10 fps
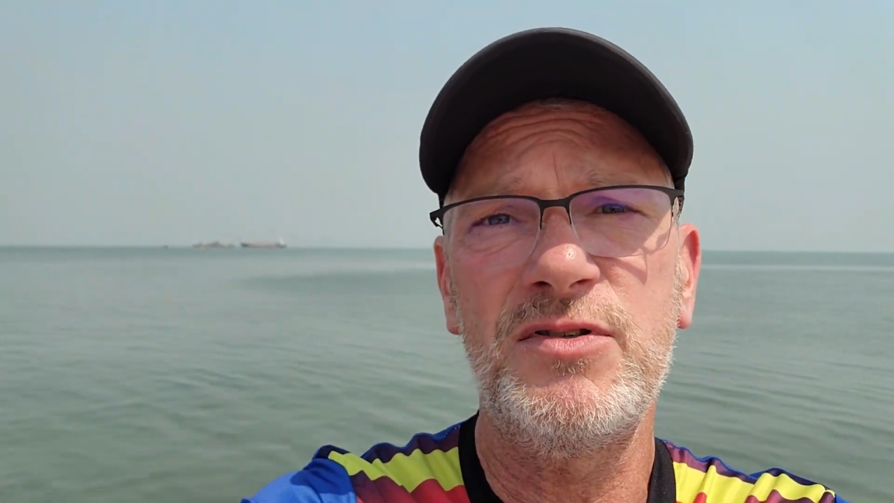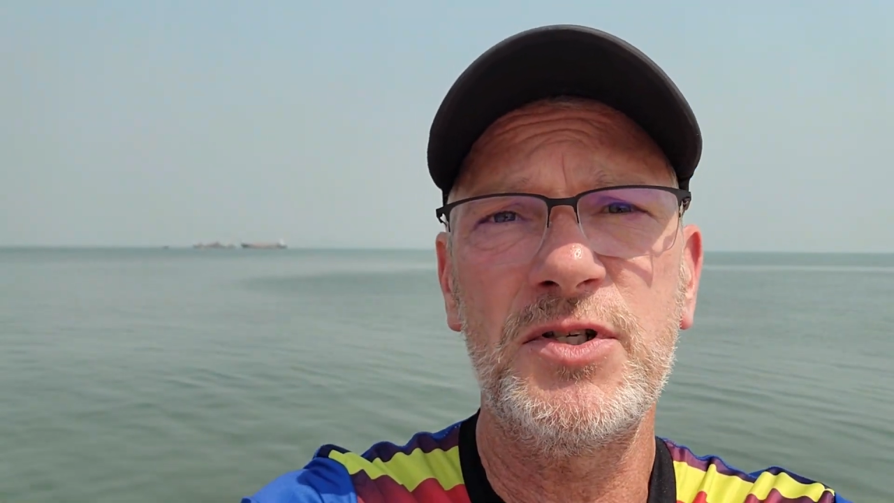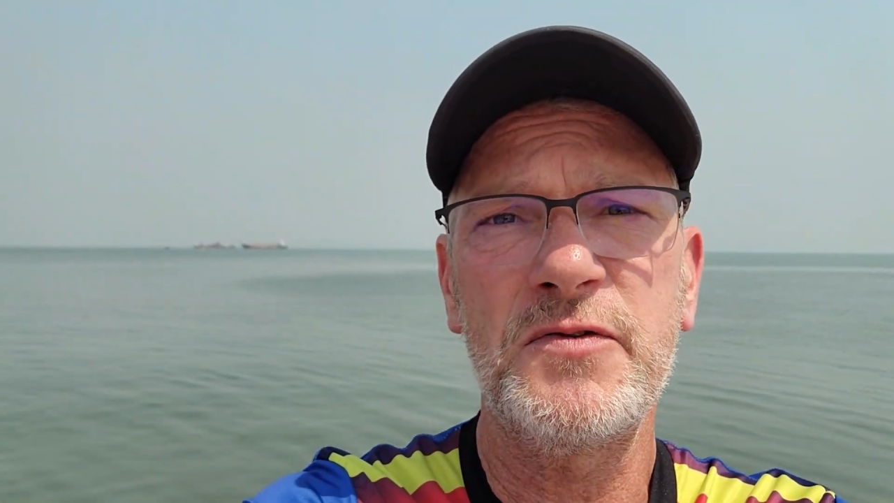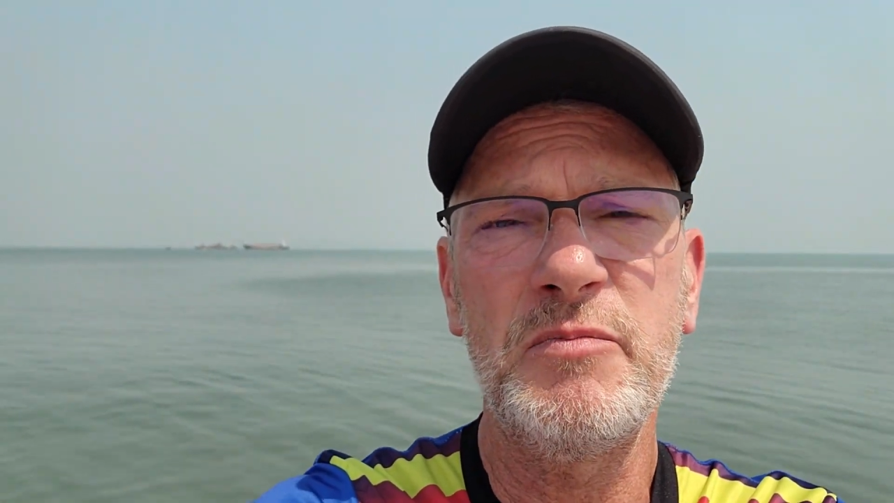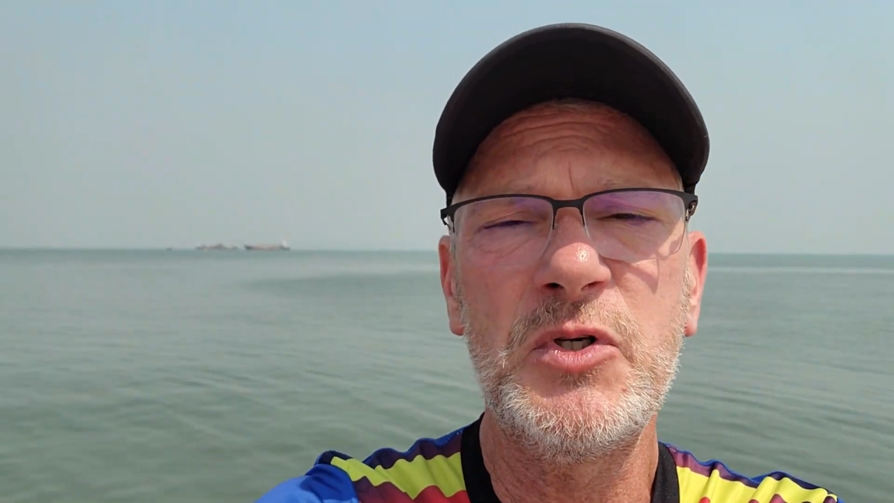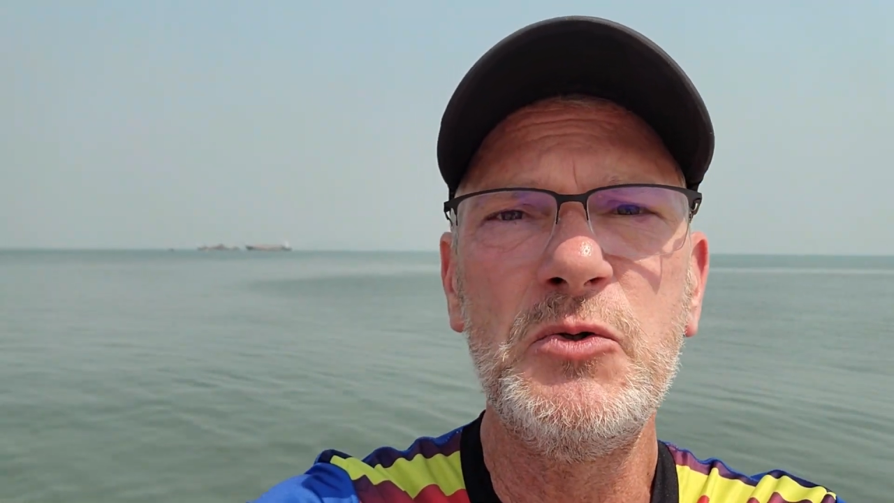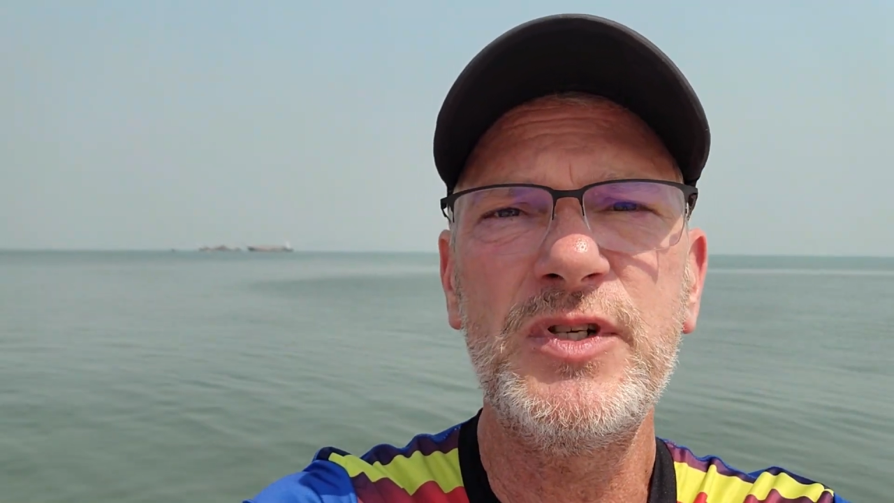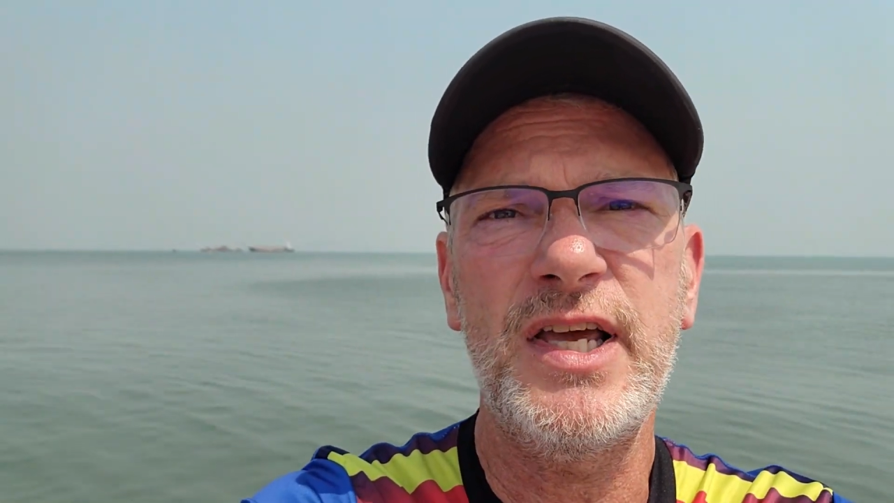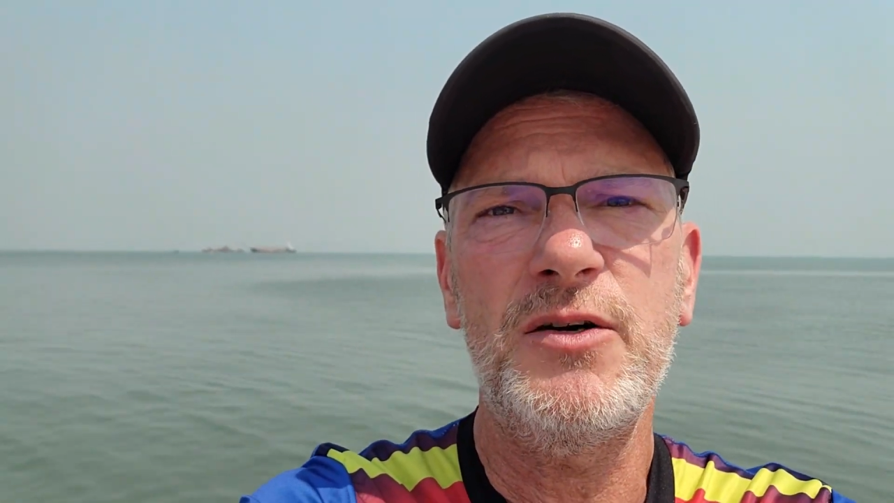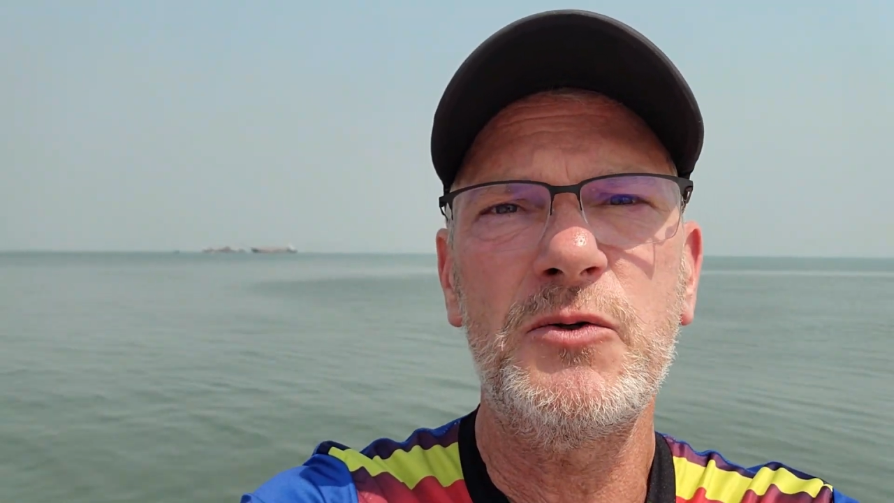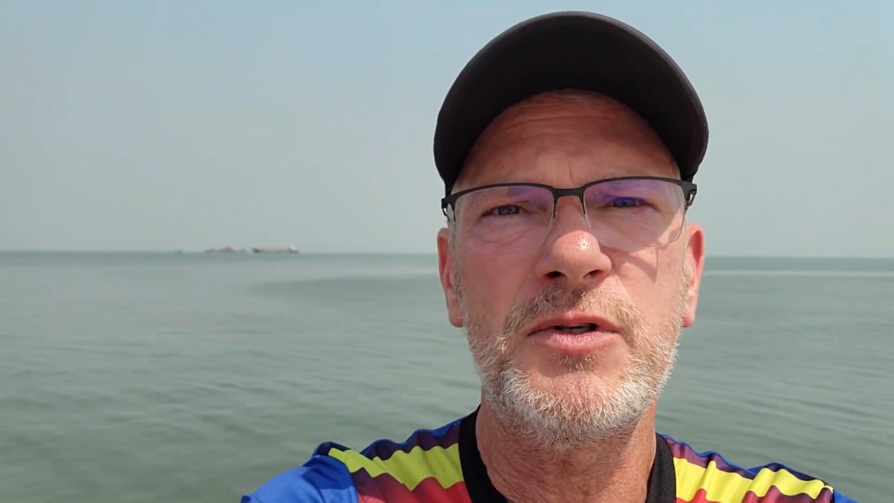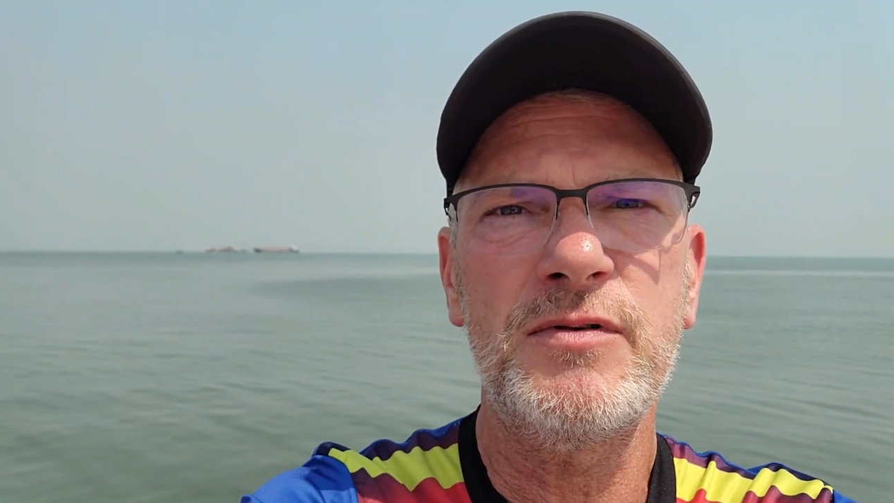just from 2 sales.